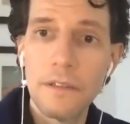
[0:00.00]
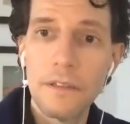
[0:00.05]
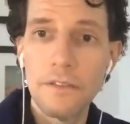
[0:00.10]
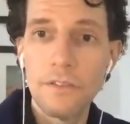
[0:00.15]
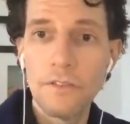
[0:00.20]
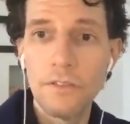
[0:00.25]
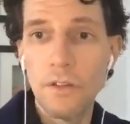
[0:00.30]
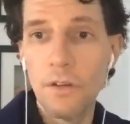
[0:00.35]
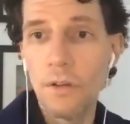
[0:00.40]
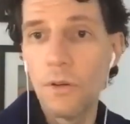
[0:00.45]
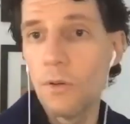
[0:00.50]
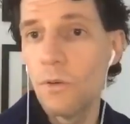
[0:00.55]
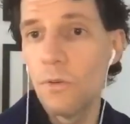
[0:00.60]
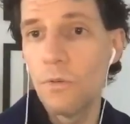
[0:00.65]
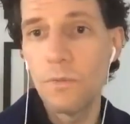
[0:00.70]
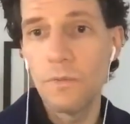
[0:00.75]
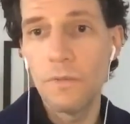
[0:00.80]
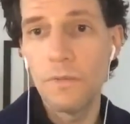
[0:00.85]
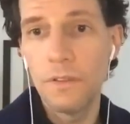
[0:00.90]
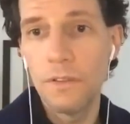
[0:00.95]

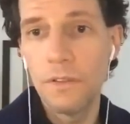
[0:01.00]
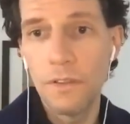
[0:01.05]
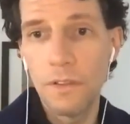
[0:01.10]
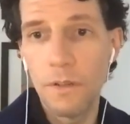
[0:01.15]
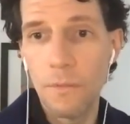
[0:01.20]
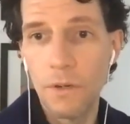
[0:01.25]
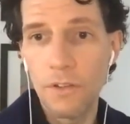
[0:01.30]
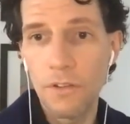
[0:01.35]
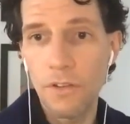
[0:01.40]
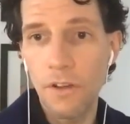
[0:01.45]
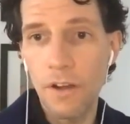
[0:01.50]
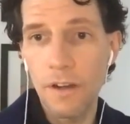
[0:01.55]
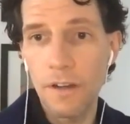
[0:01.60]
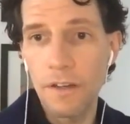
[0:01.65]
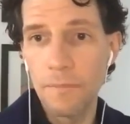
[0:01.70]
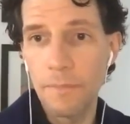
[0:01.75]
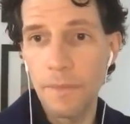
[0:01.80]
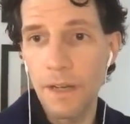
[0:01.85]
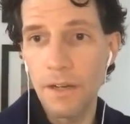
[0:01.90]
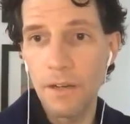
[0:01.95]
So we're talking
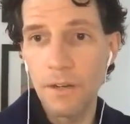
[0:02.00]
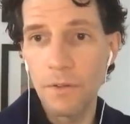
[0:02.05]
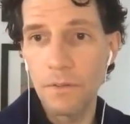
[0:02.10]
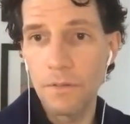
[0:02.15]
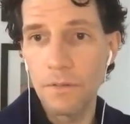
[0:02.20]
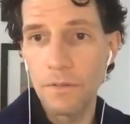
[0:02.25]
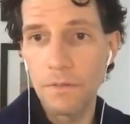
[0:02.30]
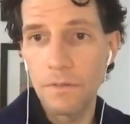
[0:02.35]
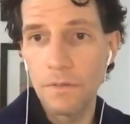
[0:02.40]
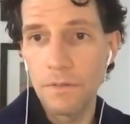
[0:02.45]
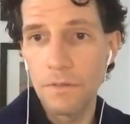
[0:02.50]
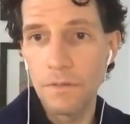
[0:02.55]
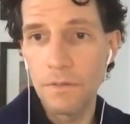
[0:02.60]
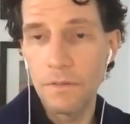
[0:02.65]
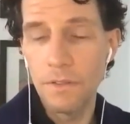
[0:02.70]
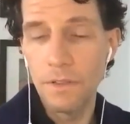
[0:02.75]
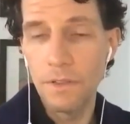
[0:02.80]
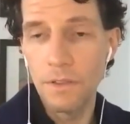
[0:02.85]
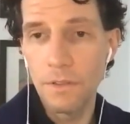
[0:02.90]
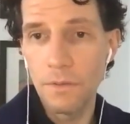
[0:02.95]
about,
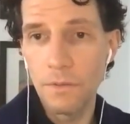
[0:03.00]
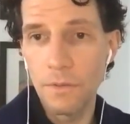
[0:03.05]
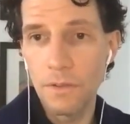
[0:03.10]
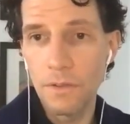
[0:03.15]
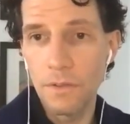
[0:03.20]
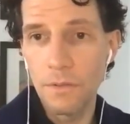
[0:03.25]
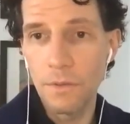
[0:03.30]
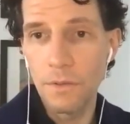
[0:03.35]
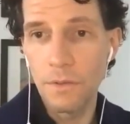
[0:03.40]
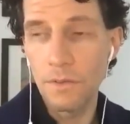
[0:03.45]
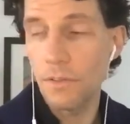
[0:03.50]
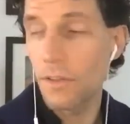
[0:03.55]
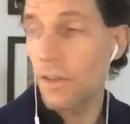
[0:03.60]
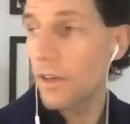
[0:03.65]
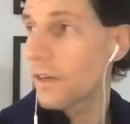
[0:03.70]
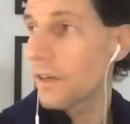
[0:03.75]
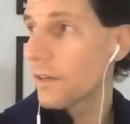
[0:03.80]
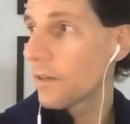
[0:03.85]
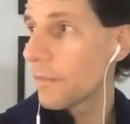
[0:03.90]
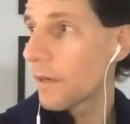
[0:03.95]
we're
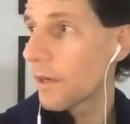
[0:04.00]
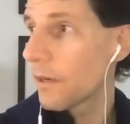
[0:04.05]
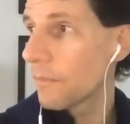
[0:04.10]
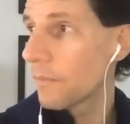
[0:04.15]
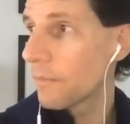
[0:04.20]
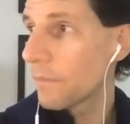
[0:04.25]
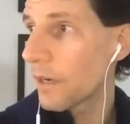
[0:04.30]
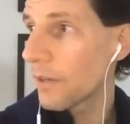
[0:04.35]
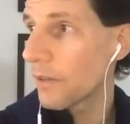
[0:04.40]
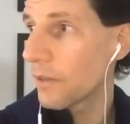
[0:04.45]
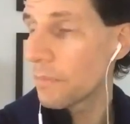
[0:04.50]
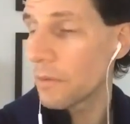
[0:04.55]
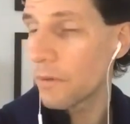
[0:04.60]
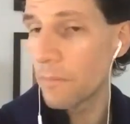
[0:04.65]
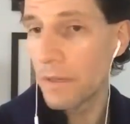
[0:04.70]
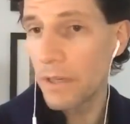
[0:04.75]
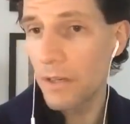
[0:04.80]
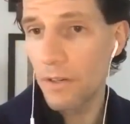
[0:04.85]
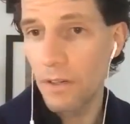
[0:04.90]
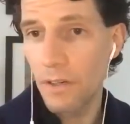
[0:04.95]
talking about probably
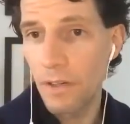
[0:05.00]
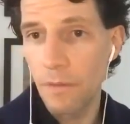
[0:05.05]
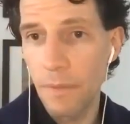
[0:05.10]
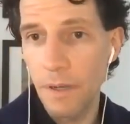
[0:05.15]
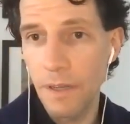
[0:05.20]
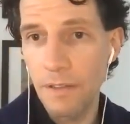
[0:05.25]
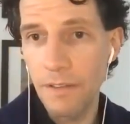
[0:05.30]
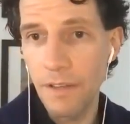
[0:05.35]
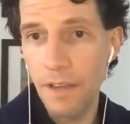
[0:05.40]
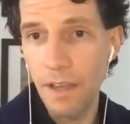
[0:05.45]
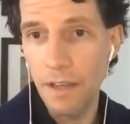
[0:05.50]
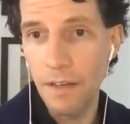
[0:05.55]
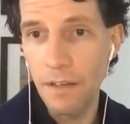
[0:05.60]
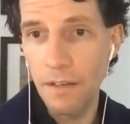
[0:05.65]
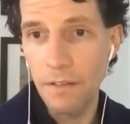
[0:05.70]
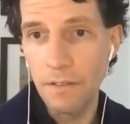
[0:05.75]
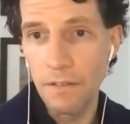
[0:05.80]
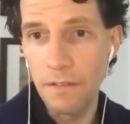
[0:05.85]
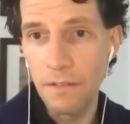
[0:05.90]
premiering at about 10.